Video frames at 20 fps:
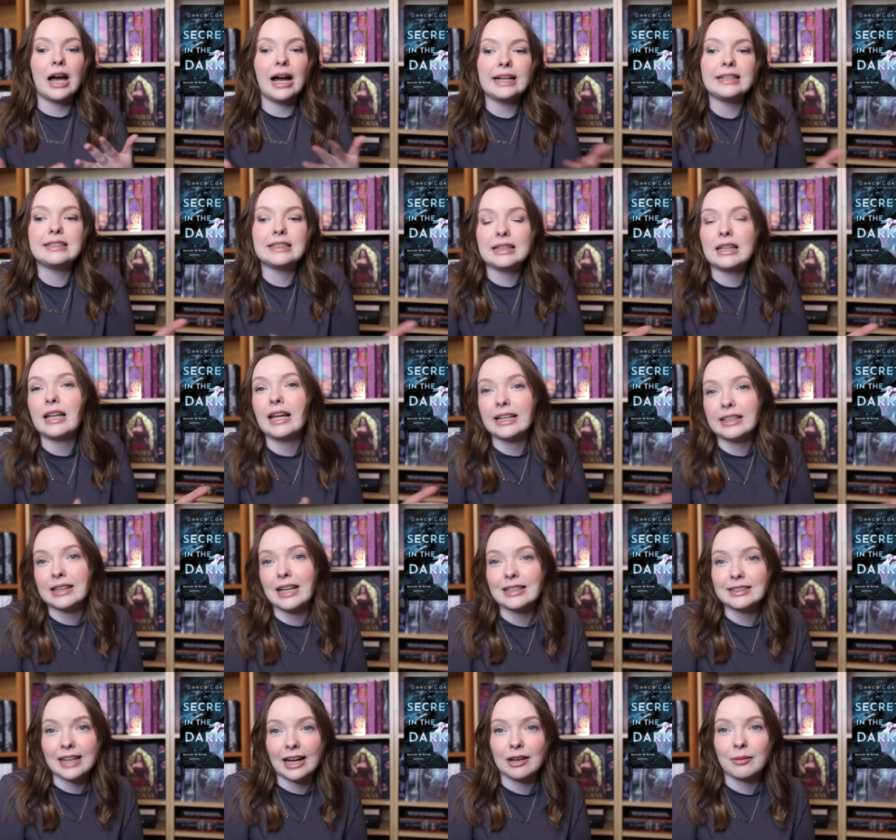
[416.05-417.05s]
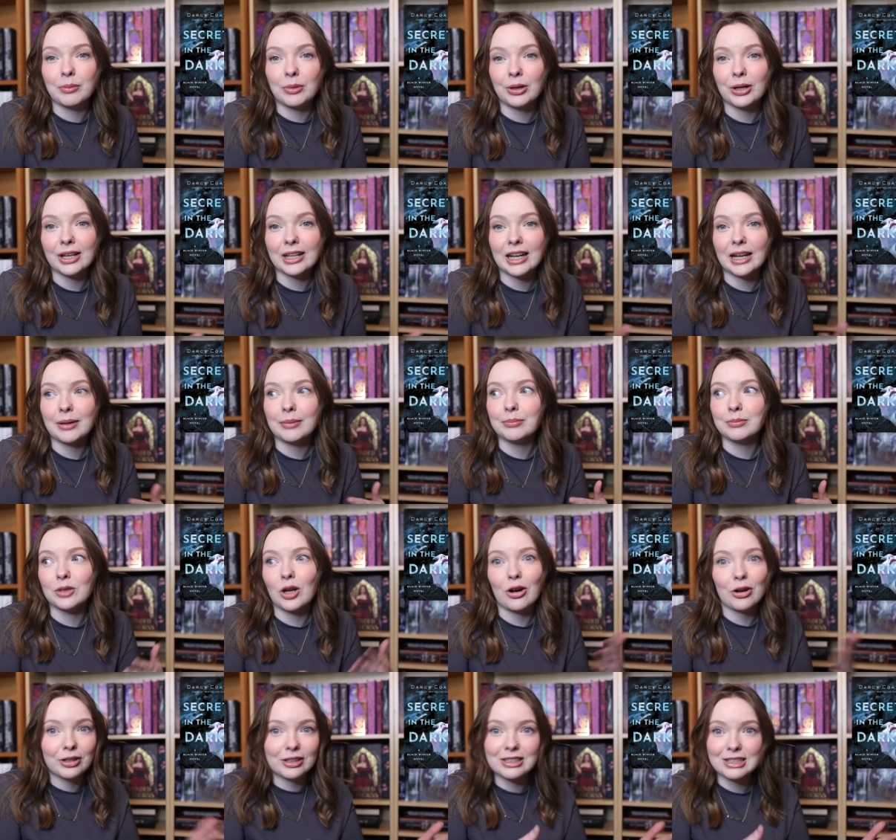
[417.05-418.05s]
I did like that second book and I'm
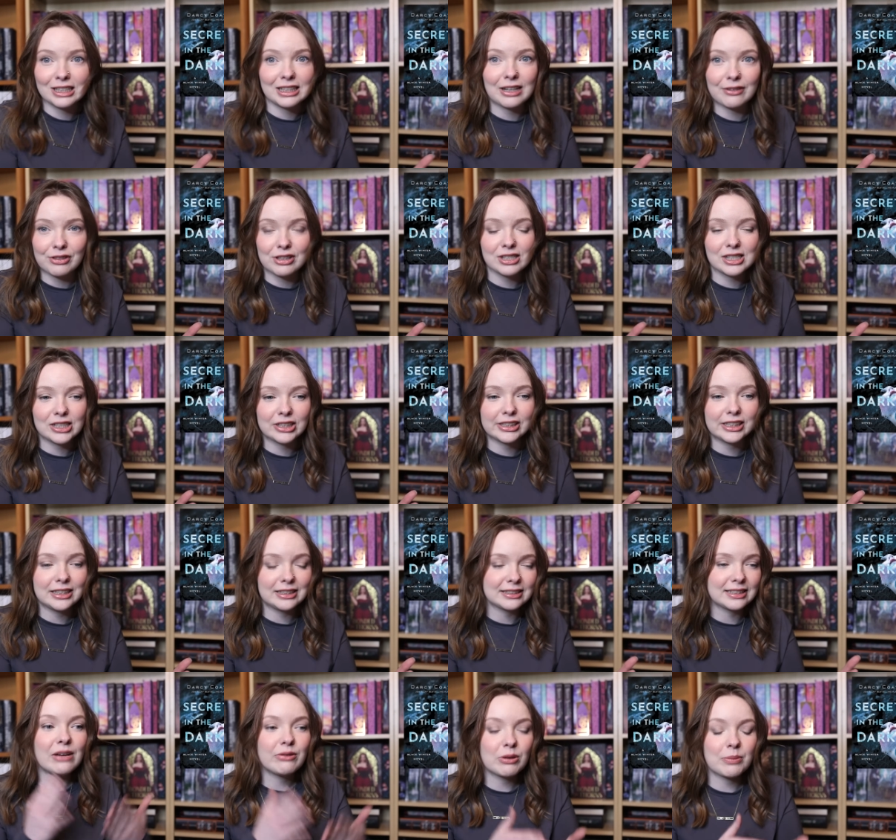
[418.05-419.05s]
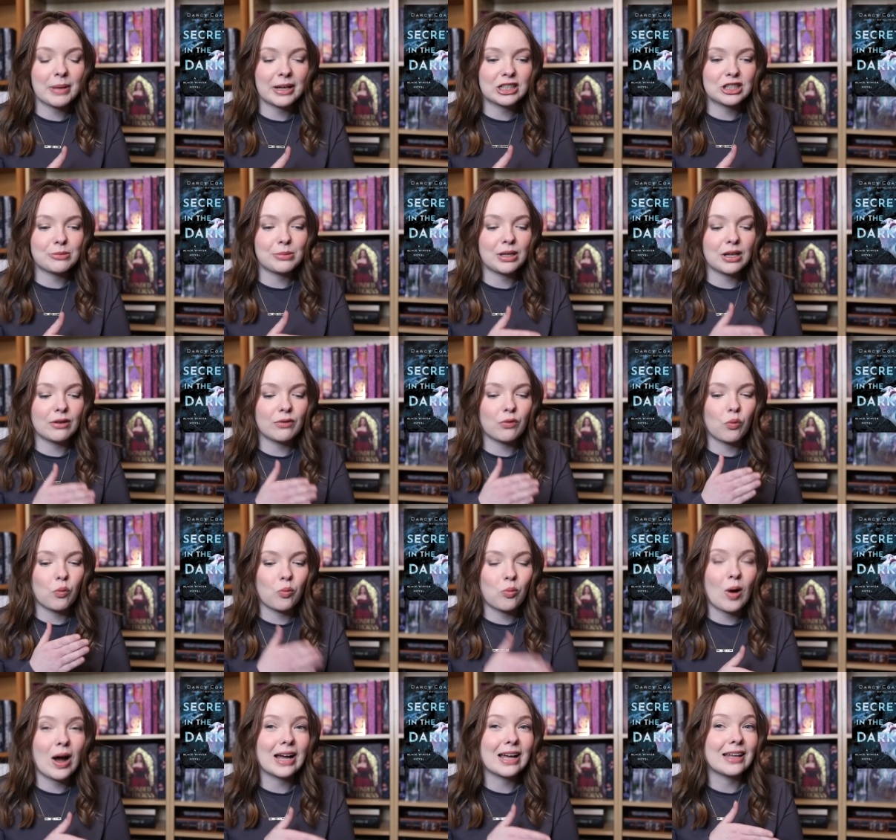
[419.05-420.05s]
not going to DNF the series. It reminds me
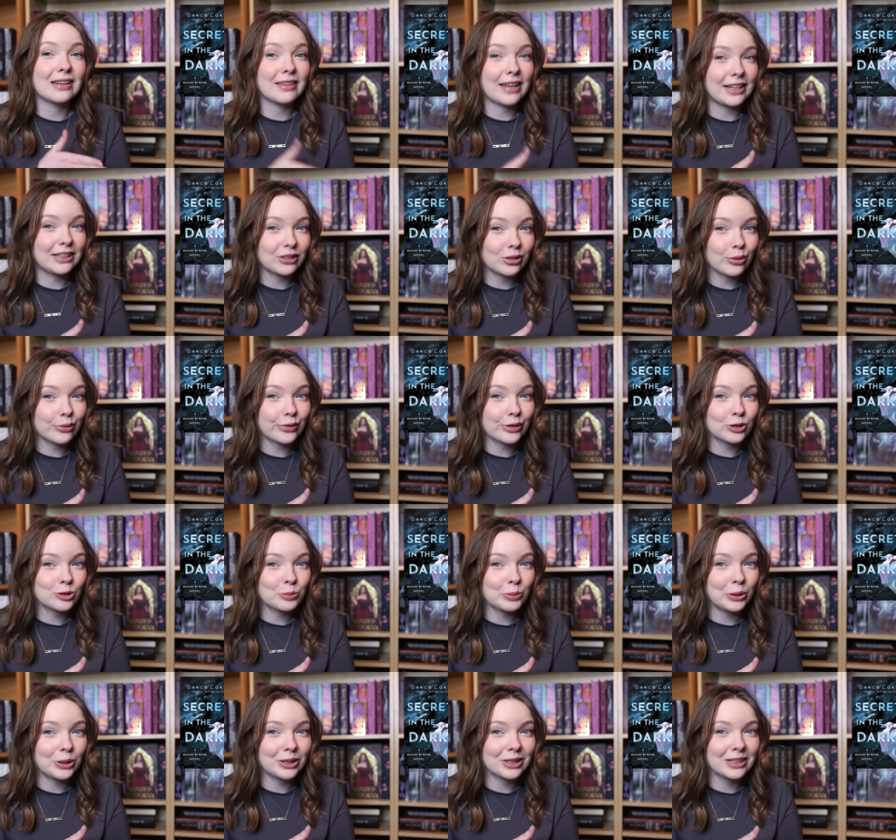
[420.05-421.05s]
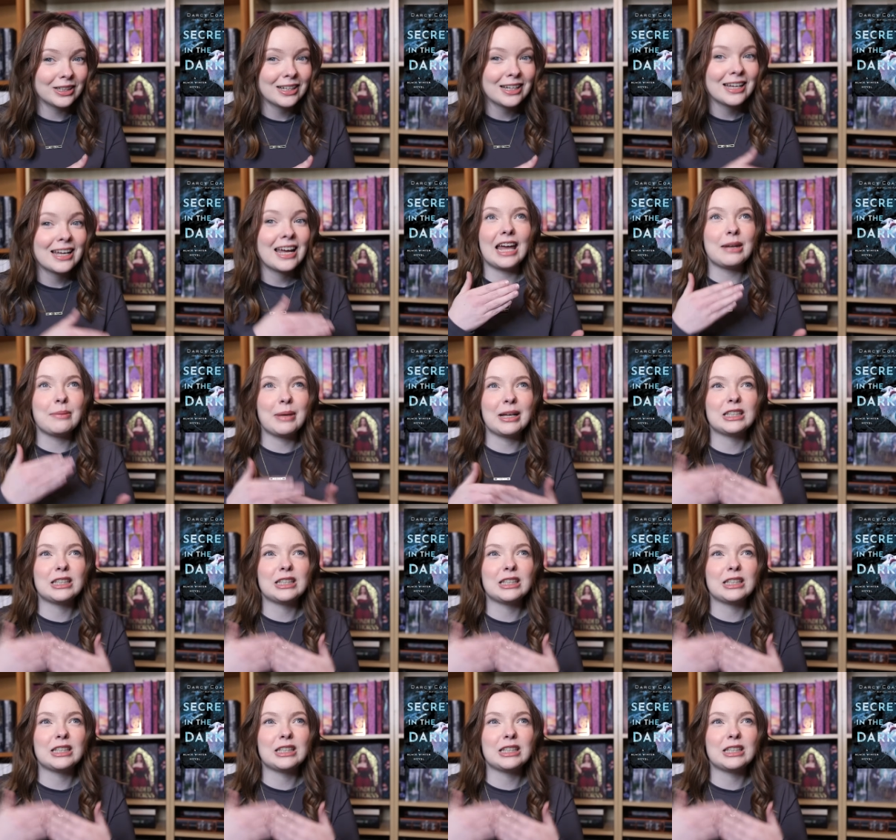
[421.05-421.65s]
of why I liked the first book and